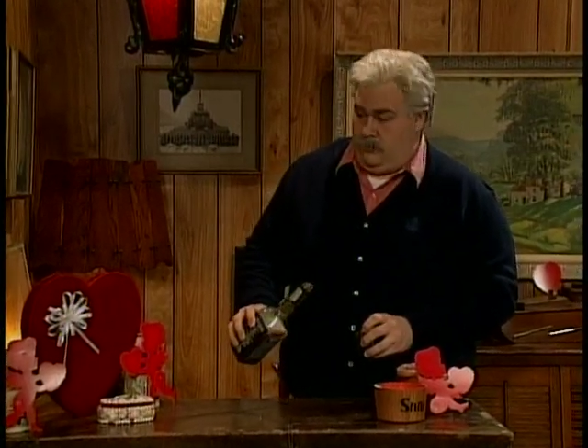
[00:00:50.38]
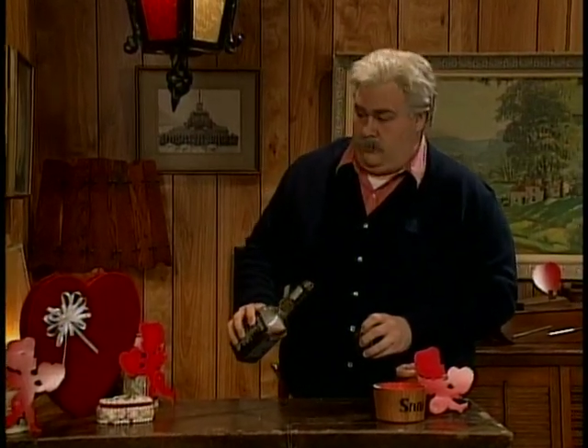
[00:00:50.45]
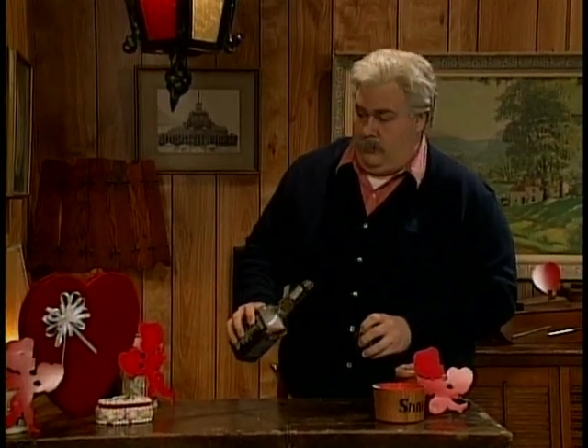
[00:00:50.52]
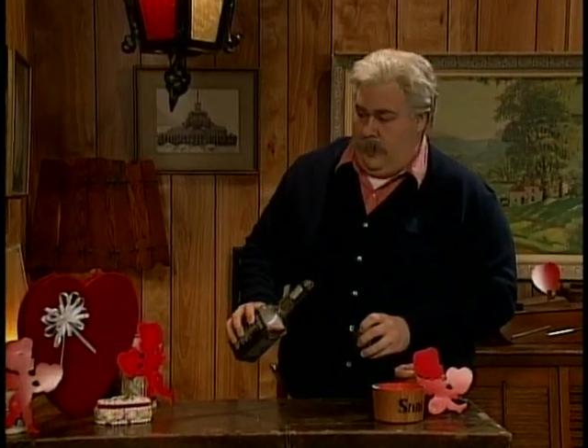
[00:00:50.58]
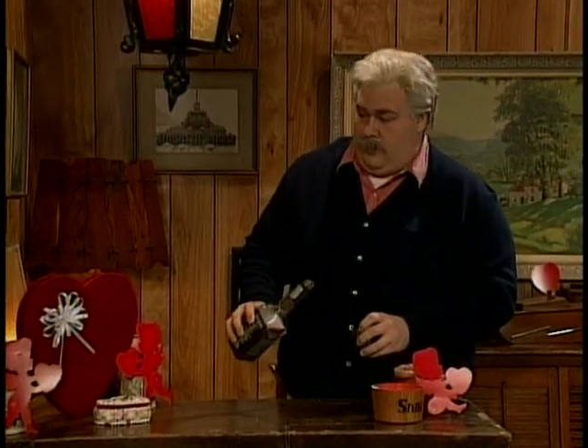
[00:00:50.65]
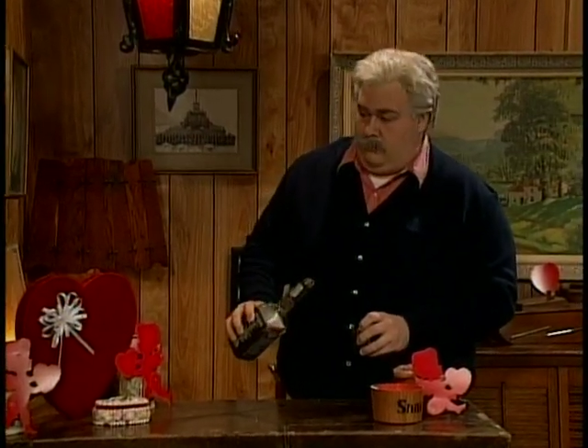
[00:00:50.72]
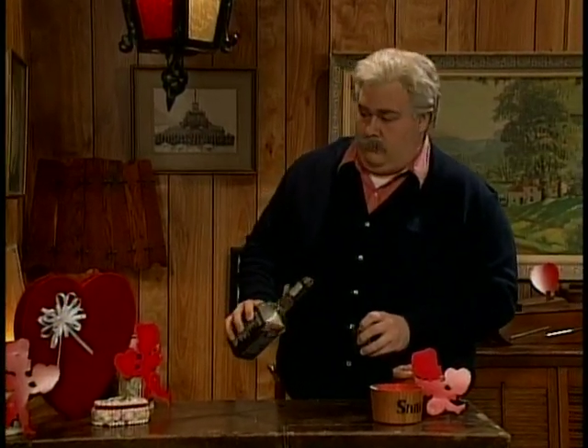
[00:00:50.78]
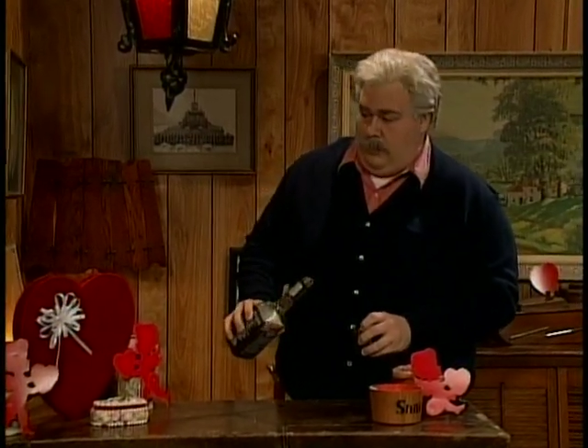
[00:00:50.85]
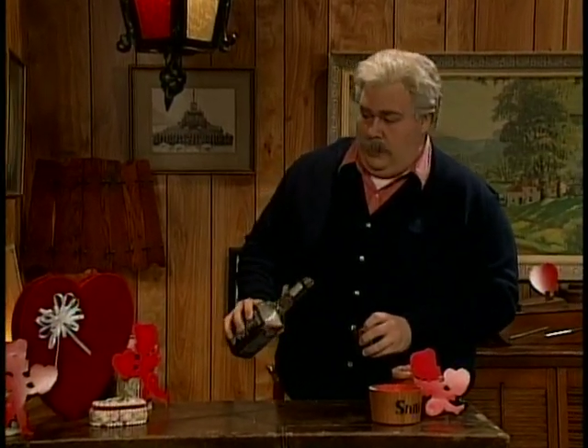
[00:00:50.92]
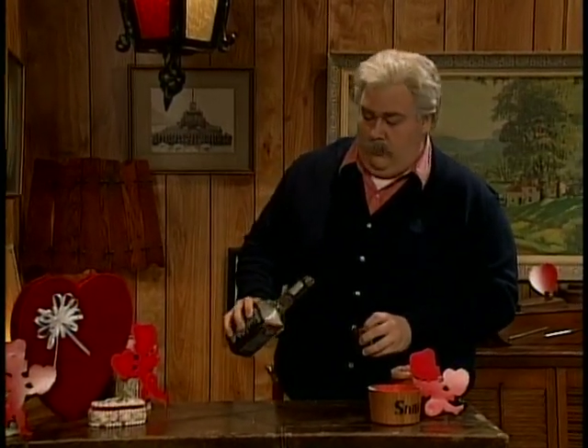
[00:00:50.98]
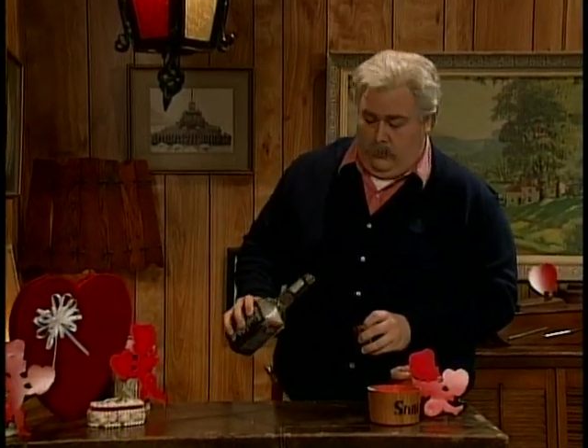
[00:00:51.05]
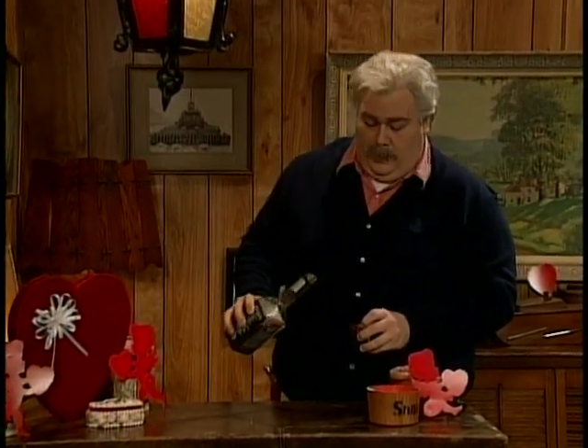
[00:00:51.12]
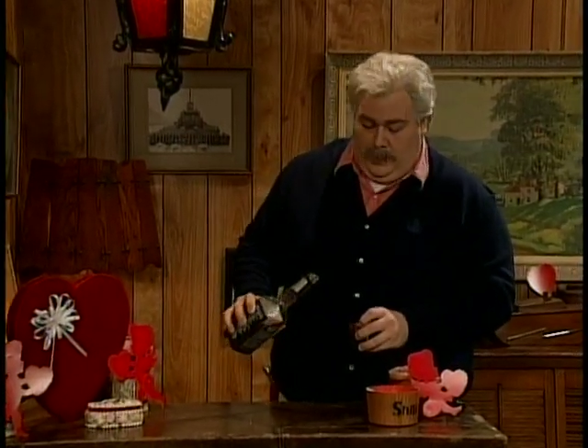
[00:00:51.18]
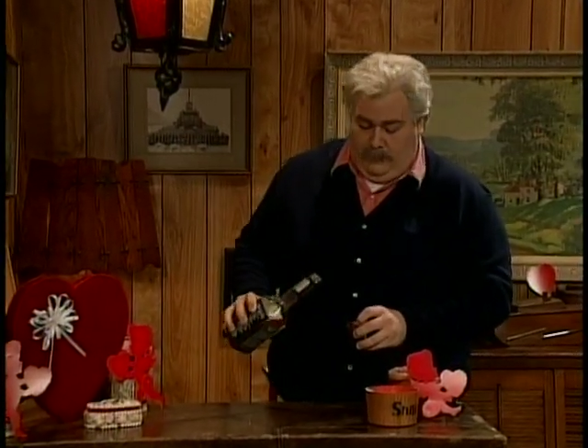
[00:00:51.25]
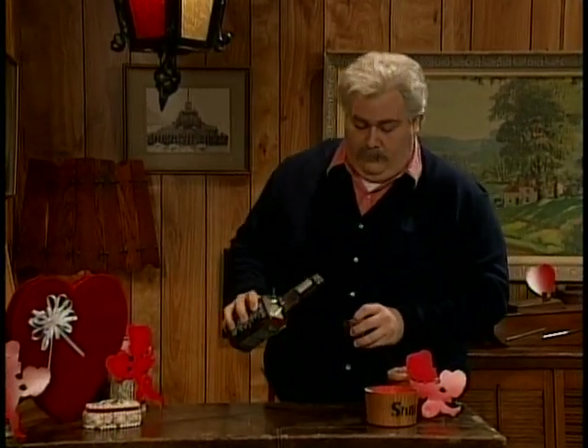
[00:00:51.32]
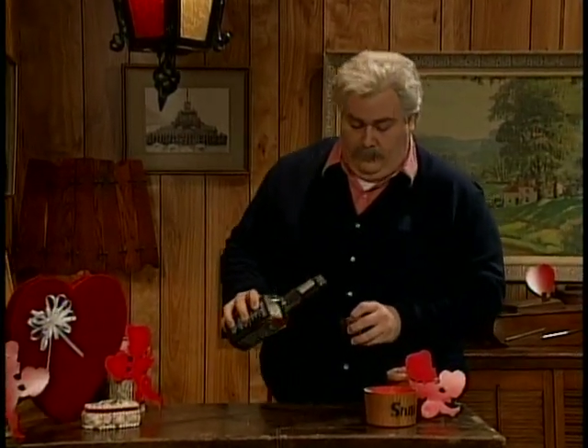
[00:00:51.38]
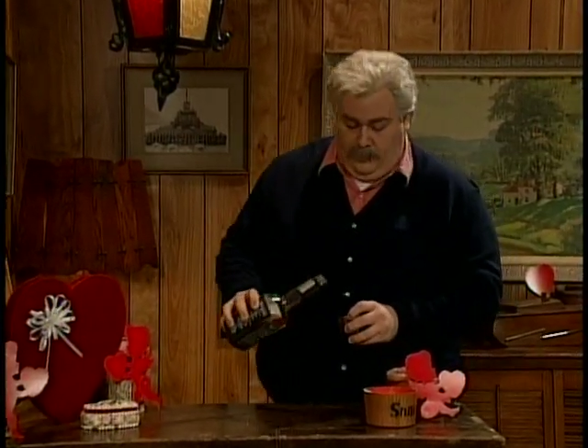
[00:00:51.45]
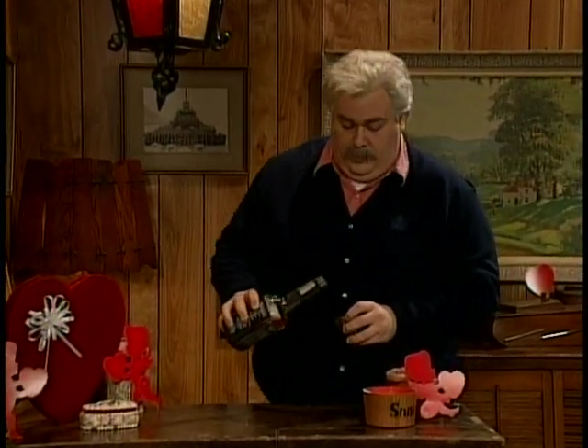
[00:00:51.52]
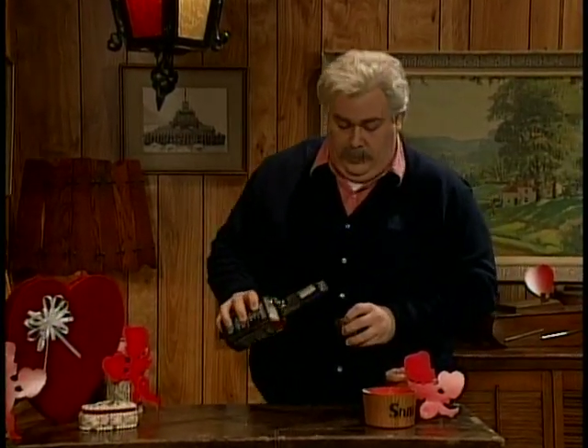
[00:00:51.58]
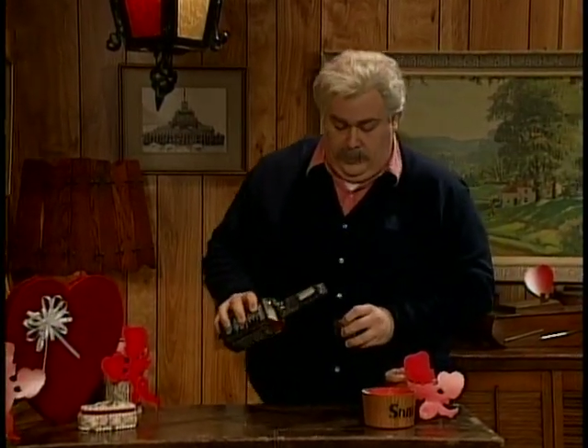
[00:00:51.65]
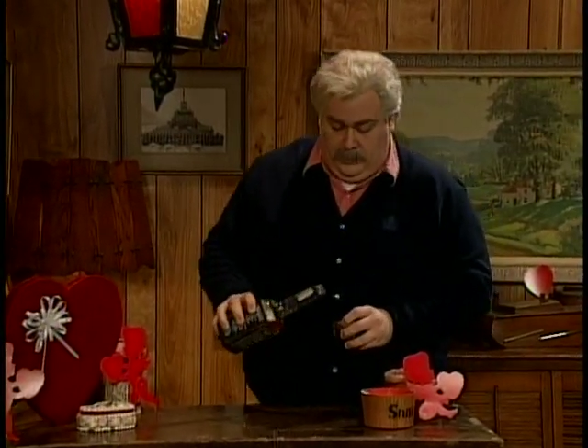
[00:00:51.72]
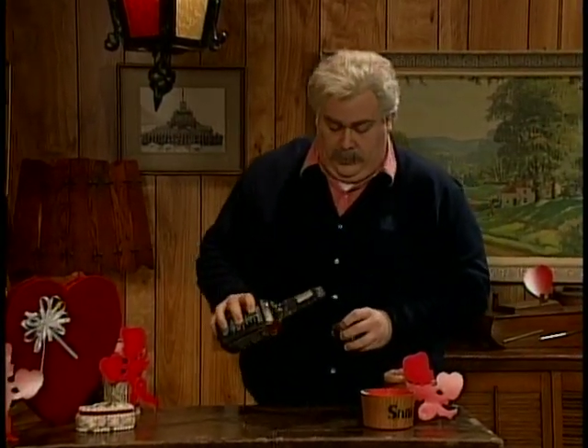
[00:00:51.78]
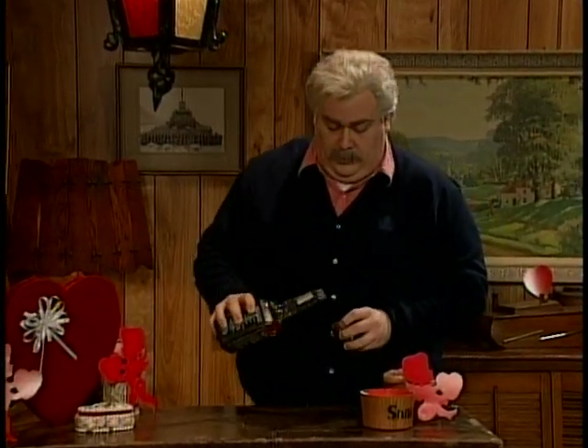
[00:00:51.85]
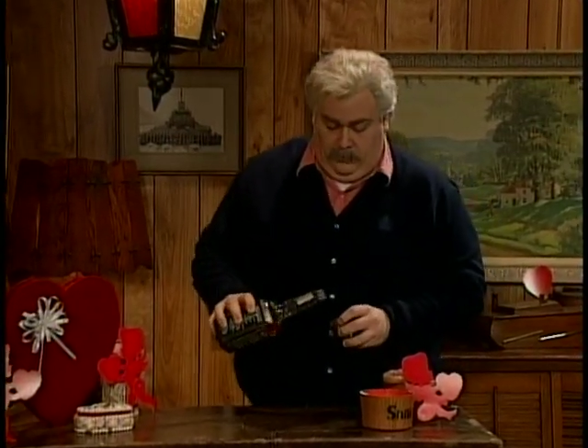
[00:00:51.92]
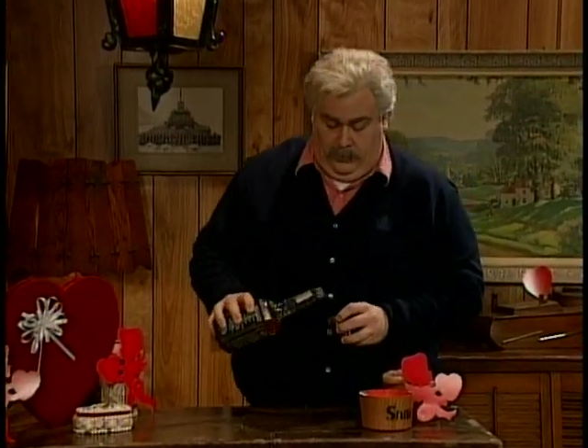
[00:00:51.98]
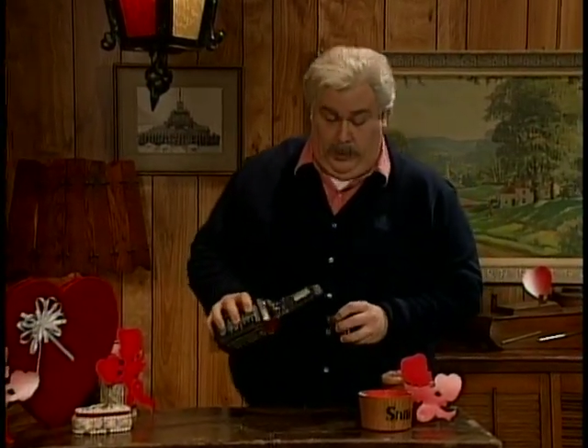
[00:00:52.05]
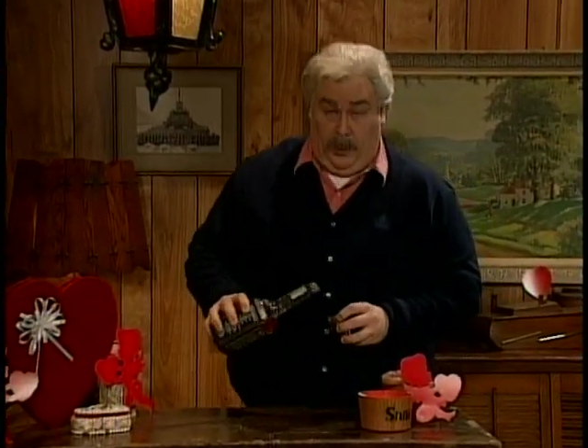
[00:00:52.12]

My my wife, she,